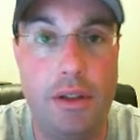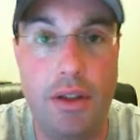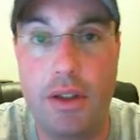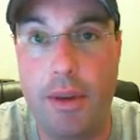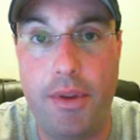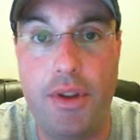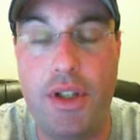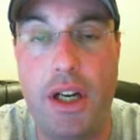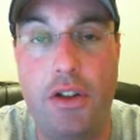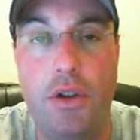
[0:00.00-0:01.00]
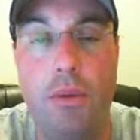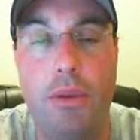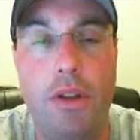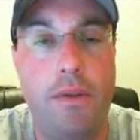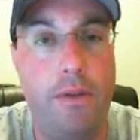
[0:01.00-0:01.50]
couple things you got to do, but
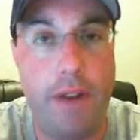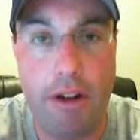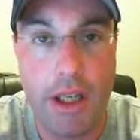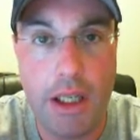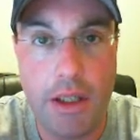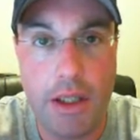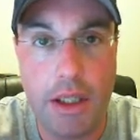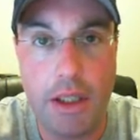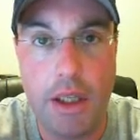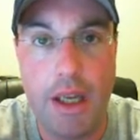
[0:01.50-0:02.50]
it's very easy.